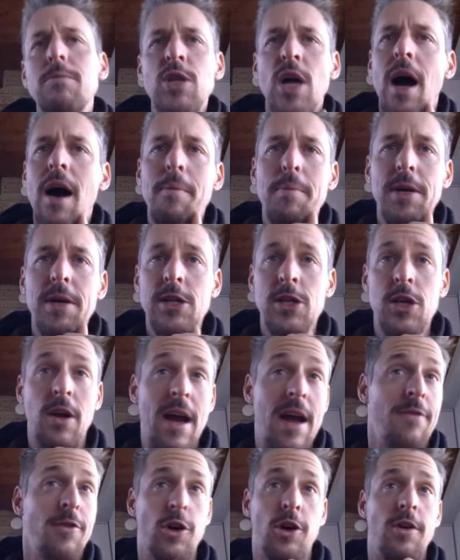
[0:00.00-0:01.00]
topics are
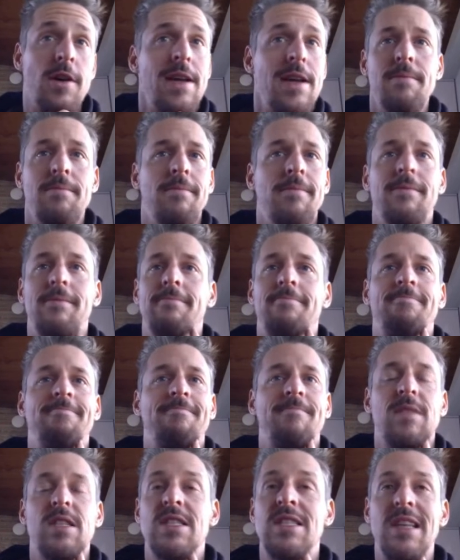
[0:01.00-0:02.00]
evergreen.
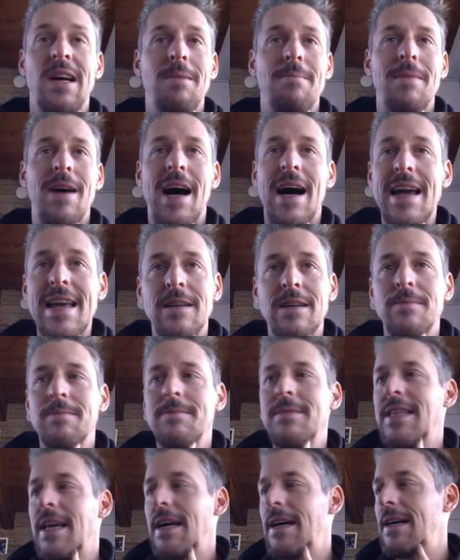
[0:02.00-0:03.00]
Some
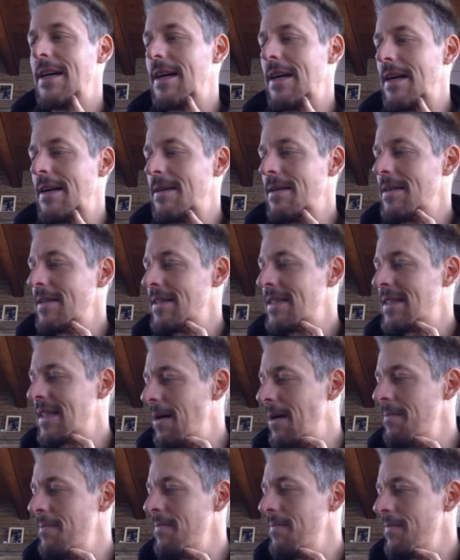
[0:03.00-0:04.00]
items,
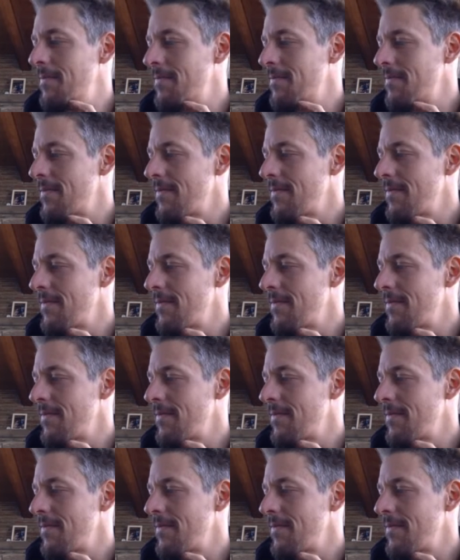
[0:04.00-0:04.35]
some